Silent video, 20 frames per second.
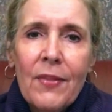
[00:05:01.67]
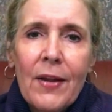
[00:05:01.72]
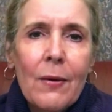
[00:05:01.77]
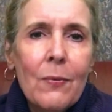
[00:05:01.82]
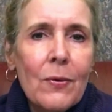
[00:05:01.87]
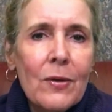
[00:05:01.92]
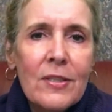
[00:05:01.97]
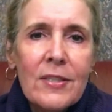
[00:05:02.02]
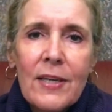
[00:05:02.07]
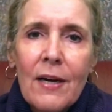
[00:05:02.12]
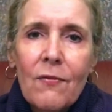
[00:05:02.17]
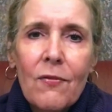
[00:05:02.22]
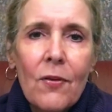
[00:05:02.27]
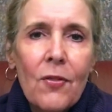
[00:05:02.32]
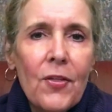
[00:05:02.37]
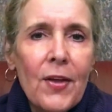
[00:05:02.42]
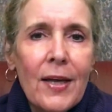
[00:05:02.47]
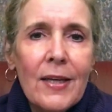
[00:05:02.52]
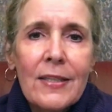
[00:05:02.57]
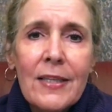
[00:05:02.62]
There were several
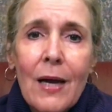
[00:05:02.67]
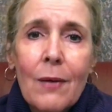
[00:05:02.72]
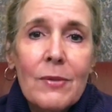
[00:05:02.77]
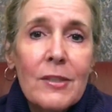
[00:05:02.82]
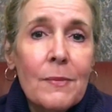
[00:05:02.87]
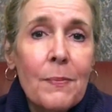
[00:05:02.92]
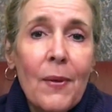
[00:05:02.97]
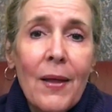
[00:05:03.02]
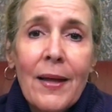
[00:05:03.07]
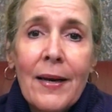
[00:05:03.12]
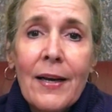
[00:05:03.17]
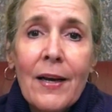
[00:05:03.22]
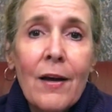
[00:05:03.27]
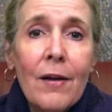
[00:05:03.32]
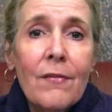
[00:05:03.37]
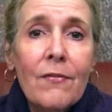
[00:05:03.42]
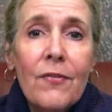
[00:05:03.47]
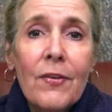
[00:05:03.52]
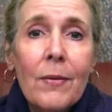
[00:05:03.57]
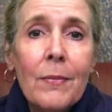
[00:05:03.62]
things I was planning
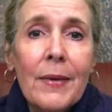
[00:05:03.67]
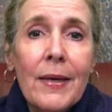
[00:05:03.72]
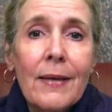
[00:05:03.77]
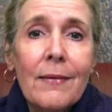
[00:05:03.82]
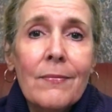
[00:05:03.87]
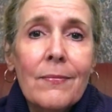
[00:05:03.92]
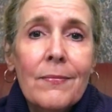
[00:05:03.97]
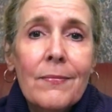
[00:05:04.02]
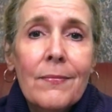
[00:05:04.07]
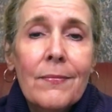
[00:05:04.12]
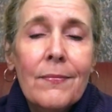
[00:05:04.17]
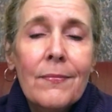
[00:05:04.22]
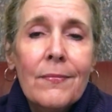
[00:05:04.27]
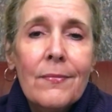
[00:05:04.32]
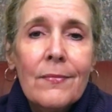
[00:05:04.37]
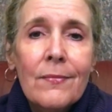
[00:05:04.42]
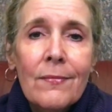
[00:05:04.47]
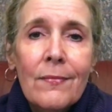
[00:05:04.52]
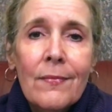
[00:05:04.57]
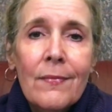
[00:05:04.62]
on filming.
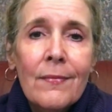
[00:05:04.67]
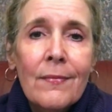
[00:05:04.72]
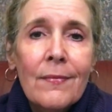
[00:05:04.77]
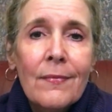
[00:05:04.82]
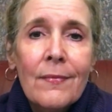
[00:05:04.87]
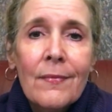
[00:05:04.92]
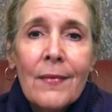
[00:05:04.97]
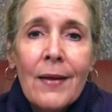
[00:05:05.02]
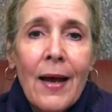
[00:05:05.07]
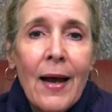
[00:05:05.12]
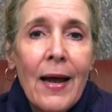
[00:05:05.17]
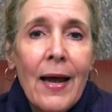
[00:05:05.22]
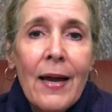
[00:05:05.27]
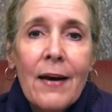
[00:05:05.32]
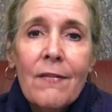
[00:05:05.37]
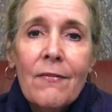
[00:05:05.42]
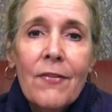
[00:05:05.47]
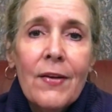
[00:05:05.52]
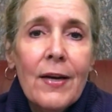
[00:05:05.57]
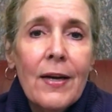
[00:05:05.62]
I had
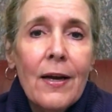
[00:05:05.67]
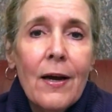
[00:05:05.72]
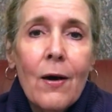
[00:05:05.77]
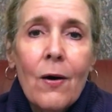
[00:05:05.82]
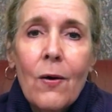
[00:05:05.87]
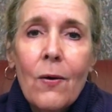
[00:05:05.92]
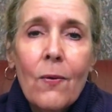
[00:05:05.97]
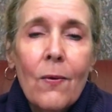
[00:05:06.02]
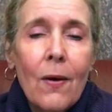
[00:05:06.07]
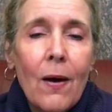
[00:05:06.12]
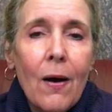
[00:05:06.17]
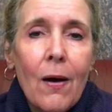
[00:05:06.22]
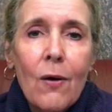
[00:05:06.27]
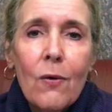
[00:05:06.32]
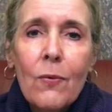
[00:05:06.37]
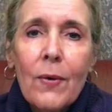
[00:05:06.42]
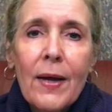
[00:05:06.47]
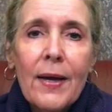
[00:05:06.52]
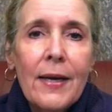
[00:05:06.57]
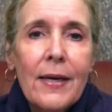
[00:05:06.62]
a video
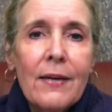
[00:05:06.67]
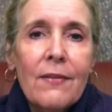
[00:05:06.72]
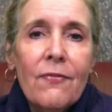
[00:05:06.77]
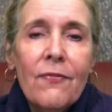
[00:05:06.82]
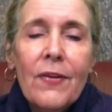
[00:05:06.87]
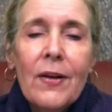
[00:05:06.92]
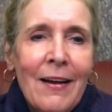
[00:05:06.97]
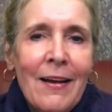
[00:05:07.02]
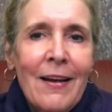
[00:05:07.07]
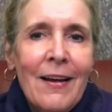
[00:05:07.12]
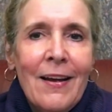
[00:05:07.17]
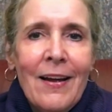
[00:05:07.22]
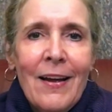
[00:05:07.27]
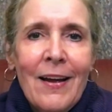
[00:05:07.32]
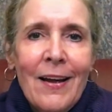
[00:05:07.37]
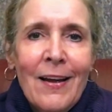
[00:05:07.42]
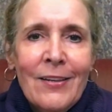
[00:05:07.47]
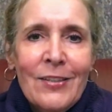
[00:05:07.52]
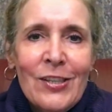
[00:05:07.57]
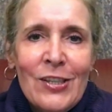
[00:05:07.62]
all ready to film.
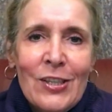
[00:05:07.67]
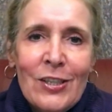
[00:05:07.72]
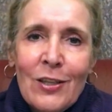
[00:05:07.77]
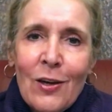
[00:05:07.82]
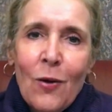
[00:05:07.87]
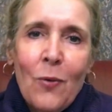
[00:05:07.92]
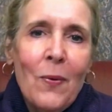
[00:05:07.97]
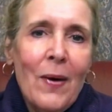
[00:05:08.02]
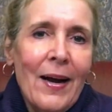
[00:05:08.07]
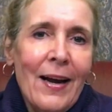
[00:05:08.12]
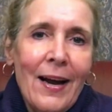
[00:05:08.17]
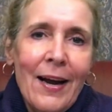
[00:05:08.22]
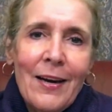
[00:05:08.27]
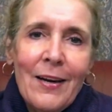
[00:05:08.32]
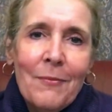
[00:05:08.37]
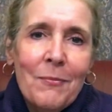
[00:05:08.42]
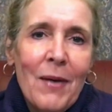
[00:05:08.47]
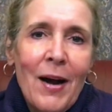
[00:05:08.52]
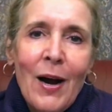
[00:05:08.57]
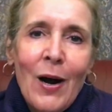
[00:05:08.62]
Just no way, I,
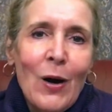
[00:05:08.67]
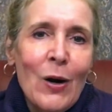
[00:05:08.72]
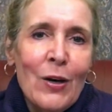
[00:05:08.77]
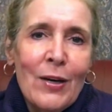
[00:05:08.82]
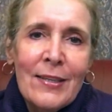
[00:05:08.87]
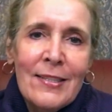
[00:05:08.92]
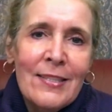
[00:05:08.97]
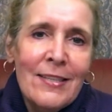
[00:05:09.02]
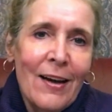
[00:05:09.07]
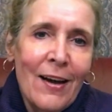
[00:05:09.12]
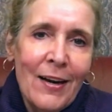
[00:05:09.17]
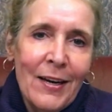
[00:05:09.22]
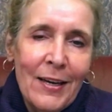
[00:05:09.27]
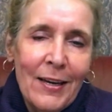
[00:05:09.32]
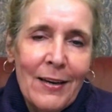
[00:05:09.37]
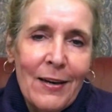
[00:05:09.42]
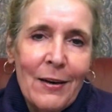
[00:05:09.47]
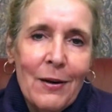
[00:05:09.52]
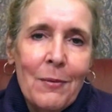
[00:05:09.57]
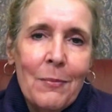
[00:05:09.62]
my heart is not
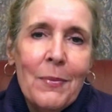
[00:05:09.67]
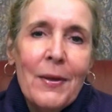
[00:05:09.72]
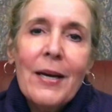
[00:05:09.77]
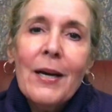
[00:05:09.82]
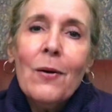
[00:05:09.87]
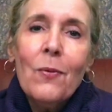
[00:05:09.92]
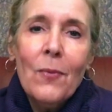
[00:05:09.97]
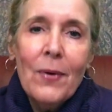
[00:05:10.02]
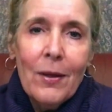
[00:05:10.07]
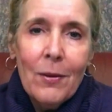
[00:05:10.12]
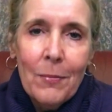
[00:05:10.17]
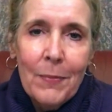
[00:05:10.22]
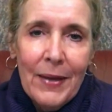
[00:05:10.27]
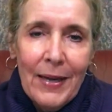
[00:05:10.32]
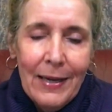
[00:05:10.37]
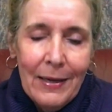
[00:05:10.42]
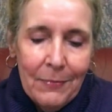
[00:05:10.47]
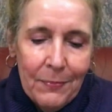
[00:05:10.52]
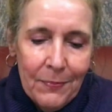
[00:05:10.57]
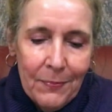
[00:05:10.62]
in it, but it will
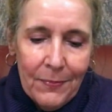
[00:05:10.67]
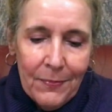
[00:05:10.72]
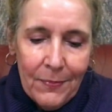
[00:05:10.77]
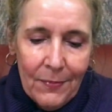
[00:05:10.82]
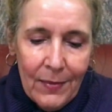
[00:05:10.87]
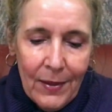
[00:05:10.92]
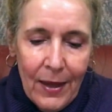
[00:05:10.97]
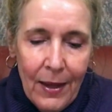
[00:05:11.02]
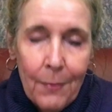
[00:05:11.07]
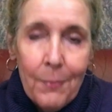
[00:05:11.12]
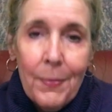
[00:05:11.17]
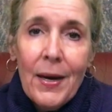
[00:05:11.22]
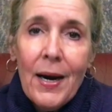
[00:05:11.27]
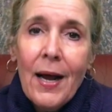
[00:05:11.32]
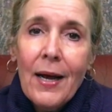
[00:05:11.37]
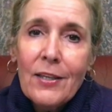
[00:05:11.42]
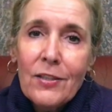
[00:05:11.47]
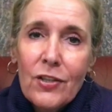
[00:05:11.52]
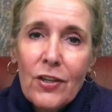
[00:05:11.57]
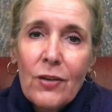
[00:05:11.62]
be. But
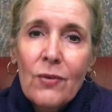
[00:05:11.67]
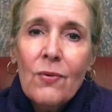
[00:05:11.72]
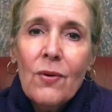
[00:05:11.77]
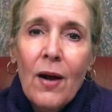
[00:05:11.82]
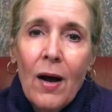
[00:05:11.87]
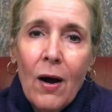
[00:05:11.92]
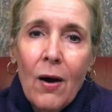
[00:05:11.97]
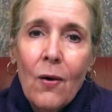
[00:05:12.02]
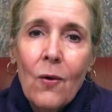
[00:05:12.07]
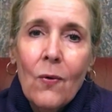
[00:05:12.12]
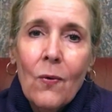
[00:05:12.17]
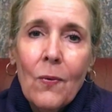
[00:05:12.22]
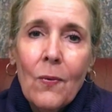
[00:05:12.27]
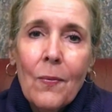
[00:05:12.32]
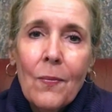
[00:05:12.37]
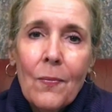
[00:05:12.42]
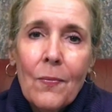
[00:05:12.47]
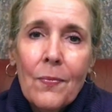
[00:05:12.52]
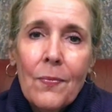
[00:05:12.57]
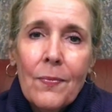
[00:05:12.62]
I do know
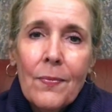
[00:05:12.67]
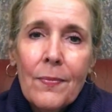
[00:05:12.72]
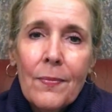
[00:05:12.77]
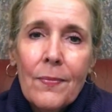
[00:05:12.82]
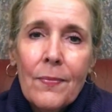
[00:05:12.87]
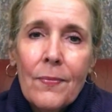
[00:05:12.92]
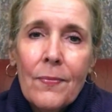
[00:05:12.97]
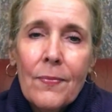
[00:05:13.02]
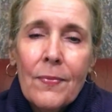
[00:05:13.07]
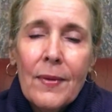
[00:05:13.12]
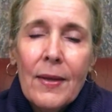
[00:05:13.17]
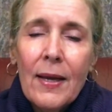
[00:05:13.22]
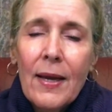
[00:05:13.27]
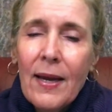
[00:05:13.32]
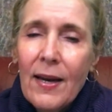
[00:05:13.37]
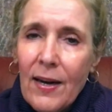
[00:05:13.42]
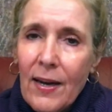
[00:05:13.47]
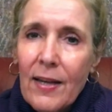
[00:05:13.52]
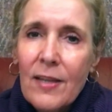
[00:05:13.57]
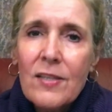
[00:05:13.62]

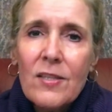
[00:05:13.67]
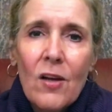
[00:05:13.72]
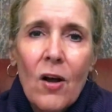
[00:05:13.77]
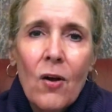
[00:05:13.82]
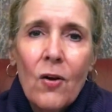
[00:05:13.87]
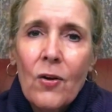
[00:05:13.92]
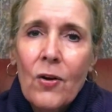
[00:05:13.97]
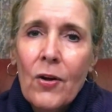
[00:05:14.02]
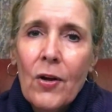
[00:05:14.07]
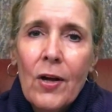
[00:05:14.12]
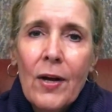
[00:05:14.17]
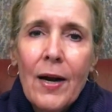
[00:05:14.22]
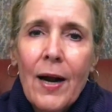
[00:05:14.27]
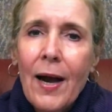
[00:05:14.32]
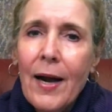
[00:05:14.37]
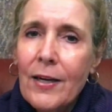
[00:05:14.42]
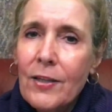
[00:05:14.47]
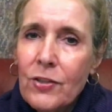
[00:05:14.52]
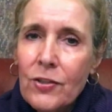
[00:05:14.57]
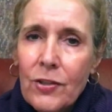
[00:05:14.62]
it is all good.
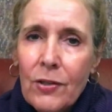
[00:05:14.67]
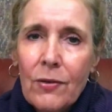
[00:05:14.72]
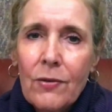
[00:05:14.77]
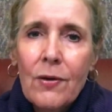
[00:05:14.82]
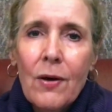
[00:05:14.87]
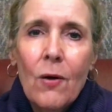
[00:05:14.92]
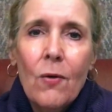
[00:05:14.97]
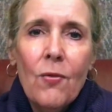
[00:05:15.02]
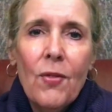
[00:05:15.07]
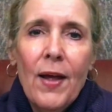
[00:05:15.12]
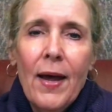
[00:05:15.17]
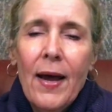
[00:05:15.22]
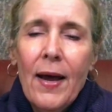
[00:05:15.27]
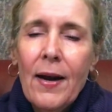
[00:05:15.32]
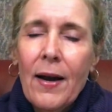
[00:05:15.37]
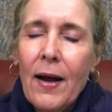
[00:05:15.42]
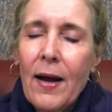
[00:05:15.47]
I do know that.